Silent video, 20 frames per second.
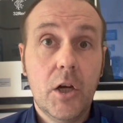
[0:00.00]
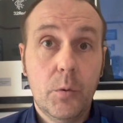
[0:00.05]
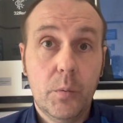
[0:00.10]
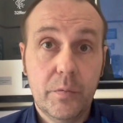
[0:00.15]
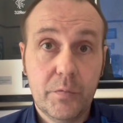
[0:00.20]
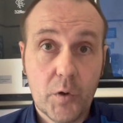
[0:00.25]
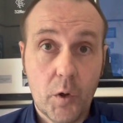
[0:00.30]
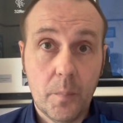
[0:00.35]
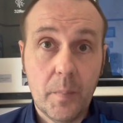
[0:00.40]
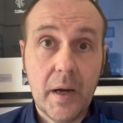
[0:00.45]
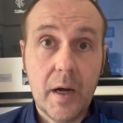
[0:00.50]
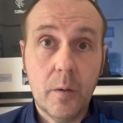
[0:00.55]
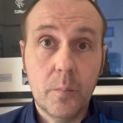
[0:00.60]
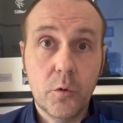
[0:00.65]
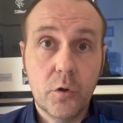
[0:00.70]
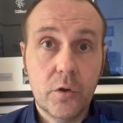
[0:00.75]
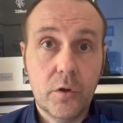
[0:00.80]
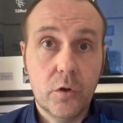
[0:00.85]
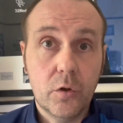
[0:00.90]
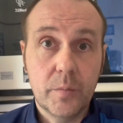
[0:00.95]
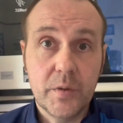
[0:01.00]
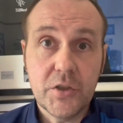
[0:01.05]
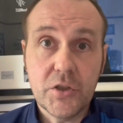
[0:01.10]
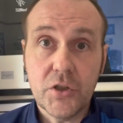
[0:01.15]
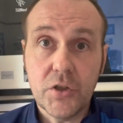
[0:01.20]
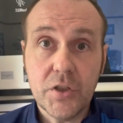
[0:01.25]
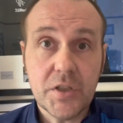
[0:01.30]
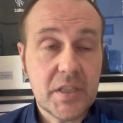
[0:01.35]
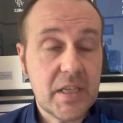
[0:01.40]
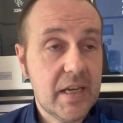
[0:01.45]
We've got Malmo at home on
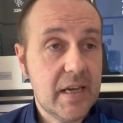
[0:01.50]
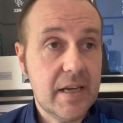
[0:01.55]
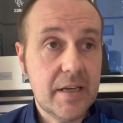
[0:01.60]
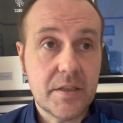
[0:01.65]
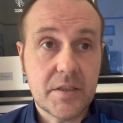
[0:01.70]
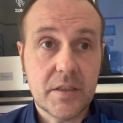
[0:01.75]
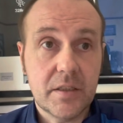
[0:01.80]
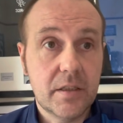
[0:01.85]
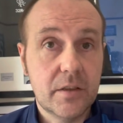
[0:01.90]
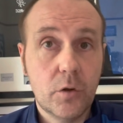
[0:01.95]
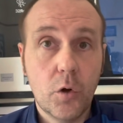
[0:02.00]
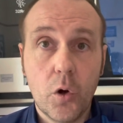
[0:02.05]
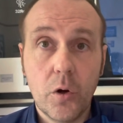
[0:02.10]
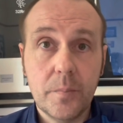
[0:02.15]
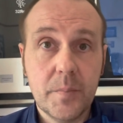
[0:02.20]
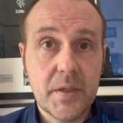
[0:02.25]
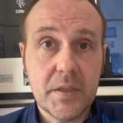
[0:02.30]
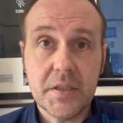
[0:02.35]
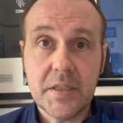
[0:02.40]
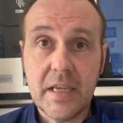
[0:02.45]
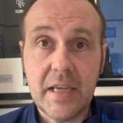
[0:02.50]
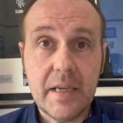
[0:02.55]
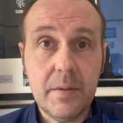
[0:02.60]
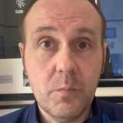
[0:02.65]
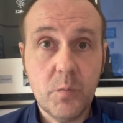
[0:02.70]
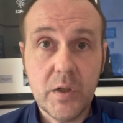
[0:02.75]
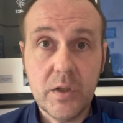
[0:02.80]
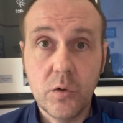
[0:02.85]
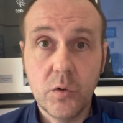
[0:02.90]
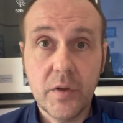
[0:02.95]
Tuesday. It's an enormous
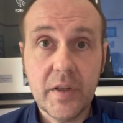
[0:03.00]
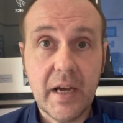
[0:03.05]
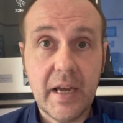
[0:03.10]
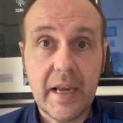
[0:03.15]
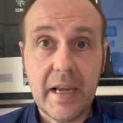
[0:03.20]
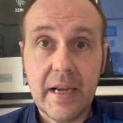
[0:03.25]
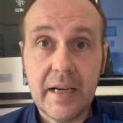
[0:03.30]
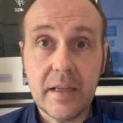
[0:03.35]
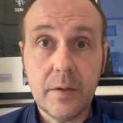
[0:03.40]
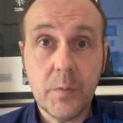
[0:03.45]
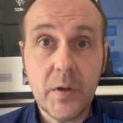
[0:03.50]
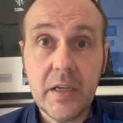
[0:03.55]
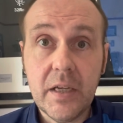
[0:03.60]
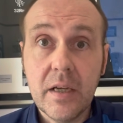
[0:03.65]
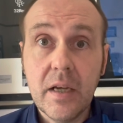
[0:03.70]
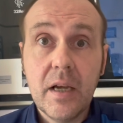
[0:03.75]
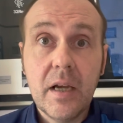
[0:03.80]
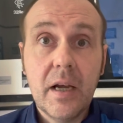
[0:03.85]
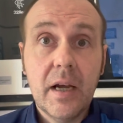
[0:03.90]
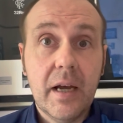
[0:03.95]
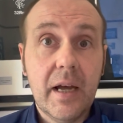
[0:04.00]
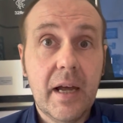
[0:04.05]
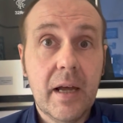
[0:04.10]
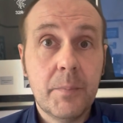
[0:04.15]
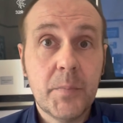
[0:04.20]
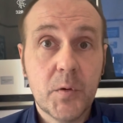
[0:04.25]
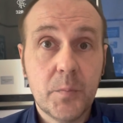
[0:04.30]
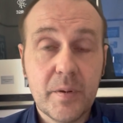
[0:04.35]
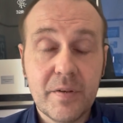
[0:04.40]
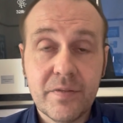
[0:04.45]
game. We know that anyway.
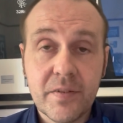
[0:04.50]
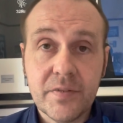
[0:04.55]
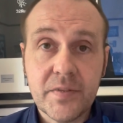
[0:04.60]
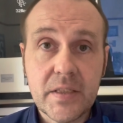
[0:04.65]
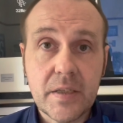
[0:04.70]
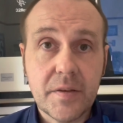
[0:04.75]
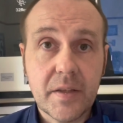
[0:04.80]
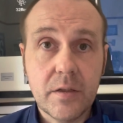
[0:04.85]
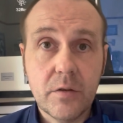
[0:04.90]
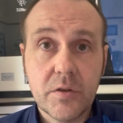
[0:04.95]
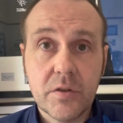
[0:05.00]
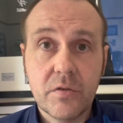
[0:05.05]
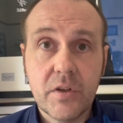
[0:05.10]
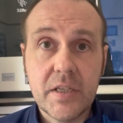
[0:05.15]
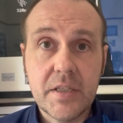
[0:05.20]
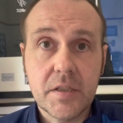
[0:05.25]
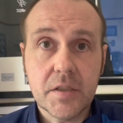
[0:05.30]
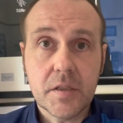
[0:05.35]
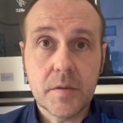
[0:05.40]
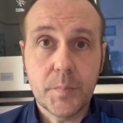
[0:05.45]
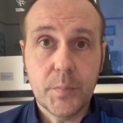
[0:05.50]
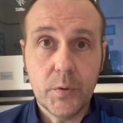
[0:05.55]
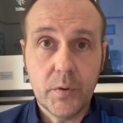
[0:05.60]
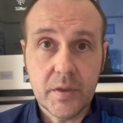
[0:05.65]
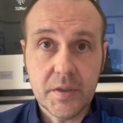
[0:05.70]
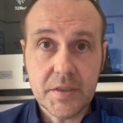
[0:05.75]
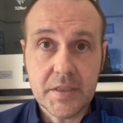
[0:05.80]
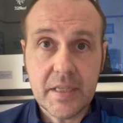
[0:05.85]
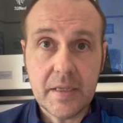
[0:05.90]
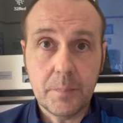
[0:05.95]
There'll be 50,000 Rangers
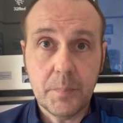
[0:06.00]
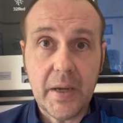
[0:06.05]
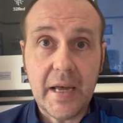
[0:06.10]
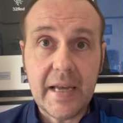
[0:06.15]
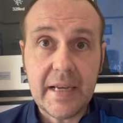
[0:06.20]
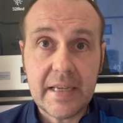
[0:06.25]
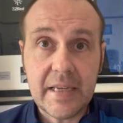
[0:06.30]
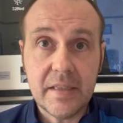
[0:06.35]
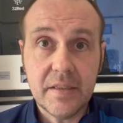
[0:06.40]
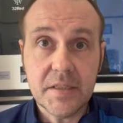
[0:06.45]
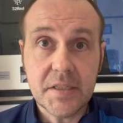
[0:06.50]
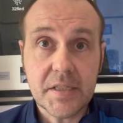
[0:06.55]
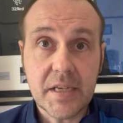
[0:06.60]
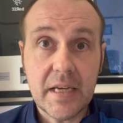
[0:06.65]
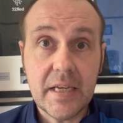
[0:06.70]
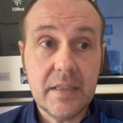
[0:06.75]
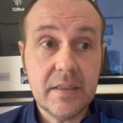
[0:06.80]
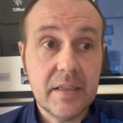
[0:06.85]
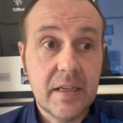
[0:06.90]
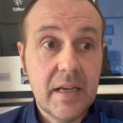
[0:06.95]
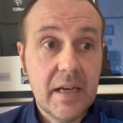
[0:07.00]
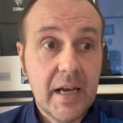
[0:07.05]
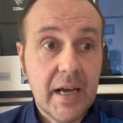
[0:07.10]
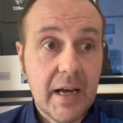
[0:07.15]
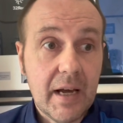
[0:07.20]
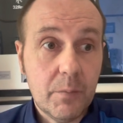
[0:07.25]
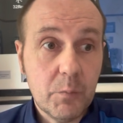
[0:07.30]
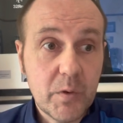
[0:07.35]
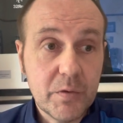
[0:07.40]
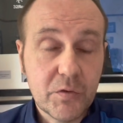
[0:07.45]
supporters there backing the side,
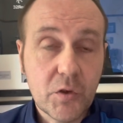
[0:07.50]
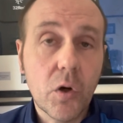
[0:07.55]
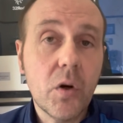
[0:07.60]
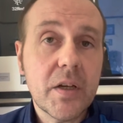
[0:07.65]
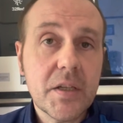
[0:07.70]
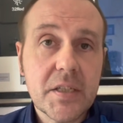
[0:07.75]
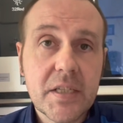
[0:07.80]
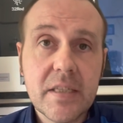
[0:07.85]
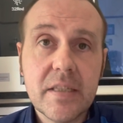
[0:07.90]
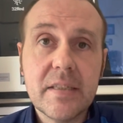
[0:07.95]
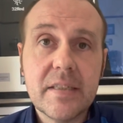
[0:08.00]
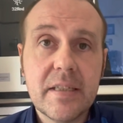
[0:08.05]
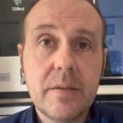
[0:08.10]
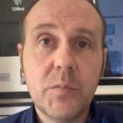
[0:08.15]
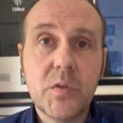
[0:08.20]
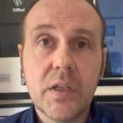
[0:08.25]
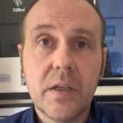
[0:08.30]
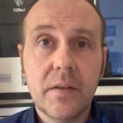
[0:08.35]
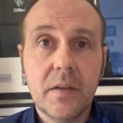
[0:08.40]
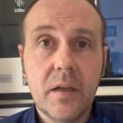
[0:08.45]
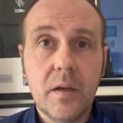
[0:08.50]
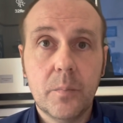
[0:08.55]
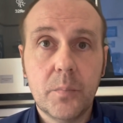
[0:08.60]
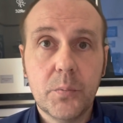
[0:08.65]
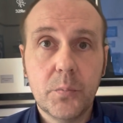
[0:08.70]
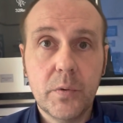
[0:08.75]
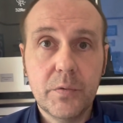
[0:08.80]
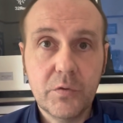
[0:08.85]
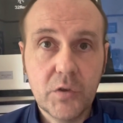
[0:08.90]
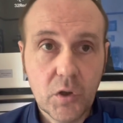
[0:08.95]
and we've got to see the team turn up.
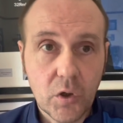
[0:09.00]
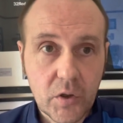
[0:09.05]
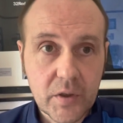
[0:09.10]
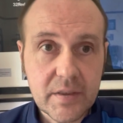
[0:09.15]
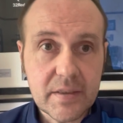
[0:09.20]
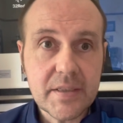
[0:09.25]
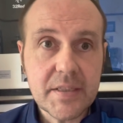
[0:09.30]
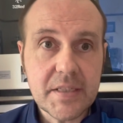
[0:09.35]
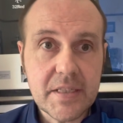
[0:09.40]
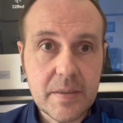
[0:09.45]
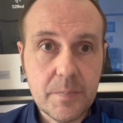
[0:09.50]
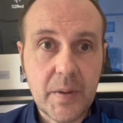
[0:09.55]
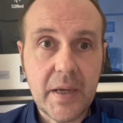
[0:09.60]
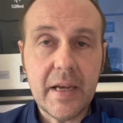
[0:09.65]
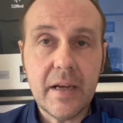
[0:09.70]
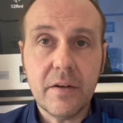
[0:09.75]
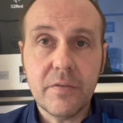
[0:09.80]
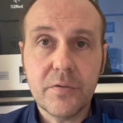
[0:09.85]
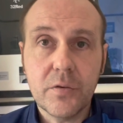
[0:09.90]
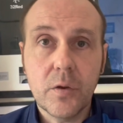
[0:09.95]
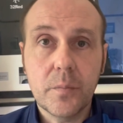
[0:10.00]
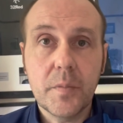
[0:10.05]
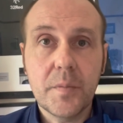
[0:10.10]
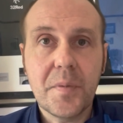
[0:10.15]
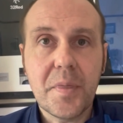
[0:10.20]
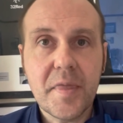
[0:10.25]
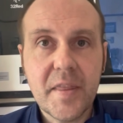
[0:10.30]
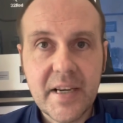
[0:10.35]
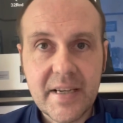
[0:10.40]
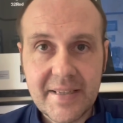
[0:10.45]
We've got to see better from them.
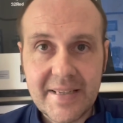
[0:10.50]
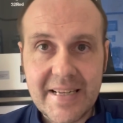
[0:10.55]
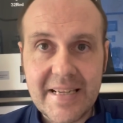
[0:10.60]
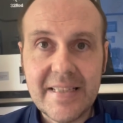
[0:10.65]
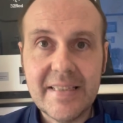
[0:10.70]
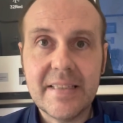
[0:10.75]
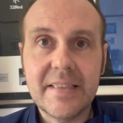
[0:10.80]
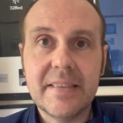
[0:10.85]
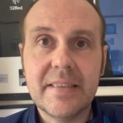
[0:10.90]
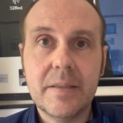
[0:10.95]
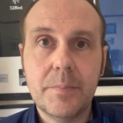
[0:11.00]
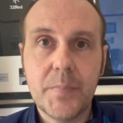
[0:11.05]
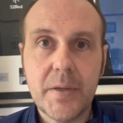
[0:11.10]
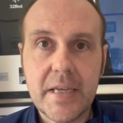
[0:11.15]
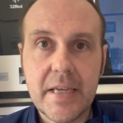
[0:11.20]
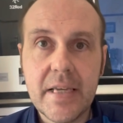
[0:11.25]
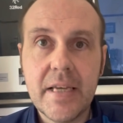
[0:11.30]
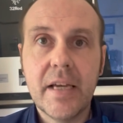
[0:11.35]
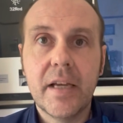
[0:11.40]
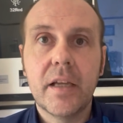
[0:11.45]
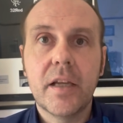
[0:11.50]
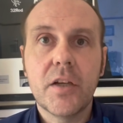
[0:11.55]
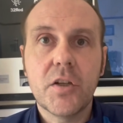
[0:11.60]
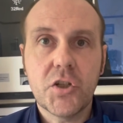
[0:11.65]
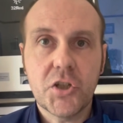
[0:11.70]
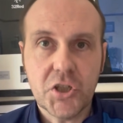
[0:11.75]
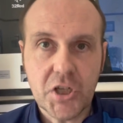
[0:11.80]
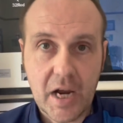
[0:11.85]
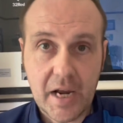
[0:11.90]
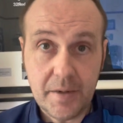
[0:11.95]
They need to be
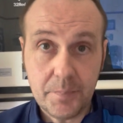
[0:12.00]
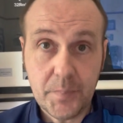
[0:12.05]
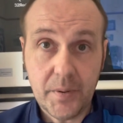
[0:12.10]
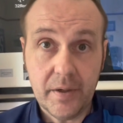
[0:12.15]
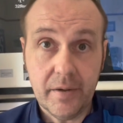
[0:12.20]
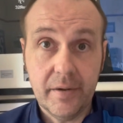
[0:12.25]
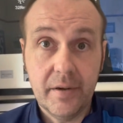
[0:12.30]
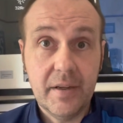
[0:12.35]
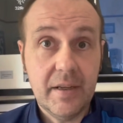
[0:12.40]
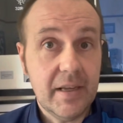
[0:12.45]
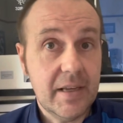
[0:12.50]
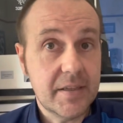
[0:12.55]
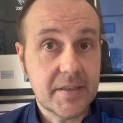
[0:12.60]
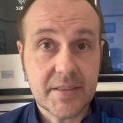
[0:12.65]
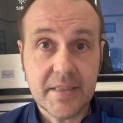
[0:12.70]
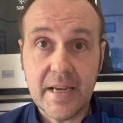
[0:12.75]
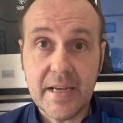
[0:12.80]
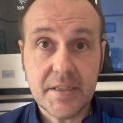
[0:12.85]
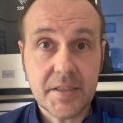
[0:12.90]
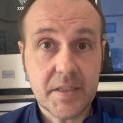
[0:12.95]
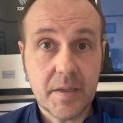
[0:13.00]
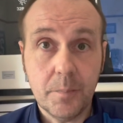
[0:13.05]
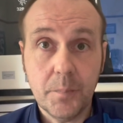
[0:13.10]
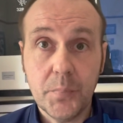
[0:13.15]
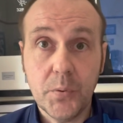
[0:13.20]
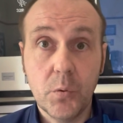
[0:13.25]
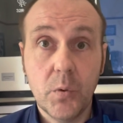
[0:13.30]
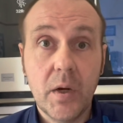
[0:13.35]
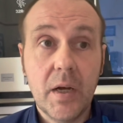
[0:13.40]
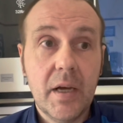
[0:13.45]
sharper. It's that
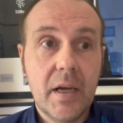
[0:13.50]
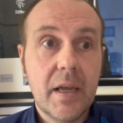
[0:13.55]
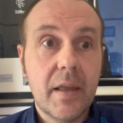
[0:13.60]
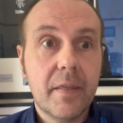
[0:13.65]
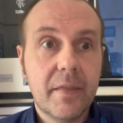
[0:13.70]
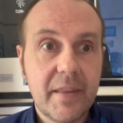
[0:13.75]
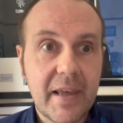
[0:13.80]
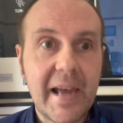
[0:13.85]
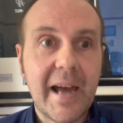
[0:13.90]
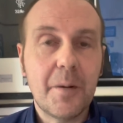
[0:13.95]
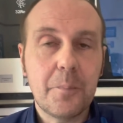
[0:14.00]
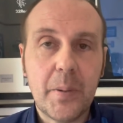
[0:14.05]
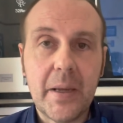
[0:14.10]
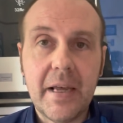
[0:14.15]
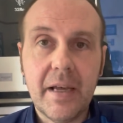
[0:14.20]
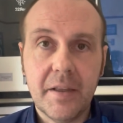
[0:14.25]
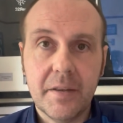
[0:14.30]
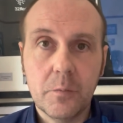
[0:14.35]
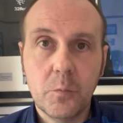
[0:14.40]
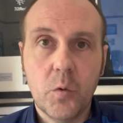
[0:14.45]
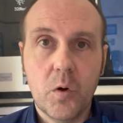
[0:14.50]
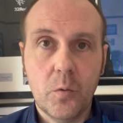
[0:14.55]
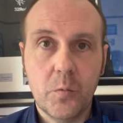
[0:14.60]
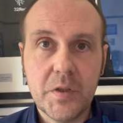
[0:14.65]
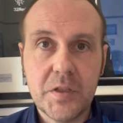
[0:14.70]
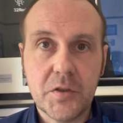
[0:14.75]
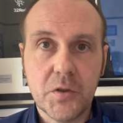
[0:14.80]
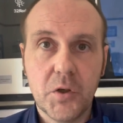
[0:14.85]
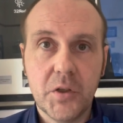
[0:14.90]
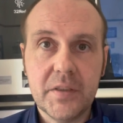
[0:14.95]
simple. They are better than what
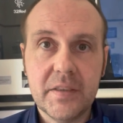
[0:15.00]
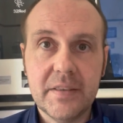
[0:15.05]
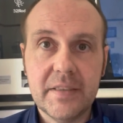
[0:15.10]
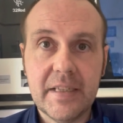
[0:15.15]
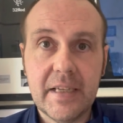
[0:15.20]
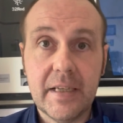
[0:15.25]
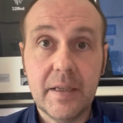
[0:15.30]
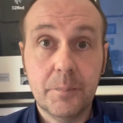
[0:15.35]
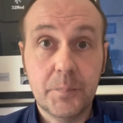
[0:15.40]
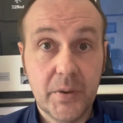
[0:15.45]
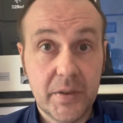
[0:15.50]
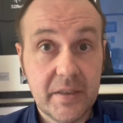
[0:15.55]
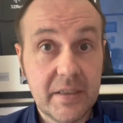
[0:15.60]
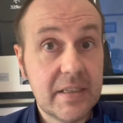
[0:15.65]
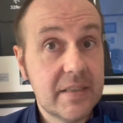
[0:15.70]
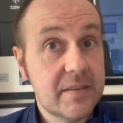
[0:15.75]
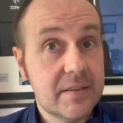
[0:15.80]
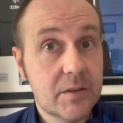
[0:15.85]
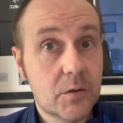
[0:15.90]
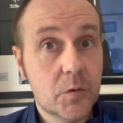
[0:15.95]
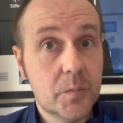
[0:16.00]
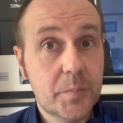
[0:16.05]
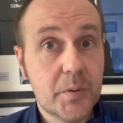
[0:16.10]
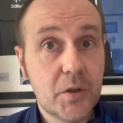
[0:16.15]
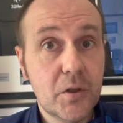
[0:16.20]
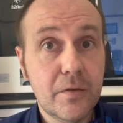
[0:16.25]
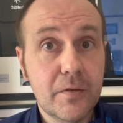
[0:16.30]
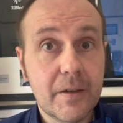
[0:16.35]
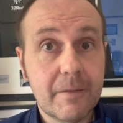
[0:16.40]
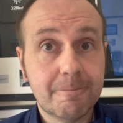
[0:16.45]
we saw today, but they need to go and
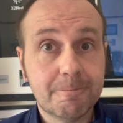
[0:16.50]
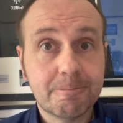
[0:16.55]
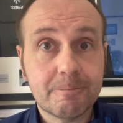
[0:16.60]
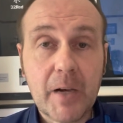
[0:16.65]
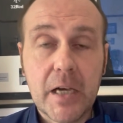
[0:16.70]
prove it.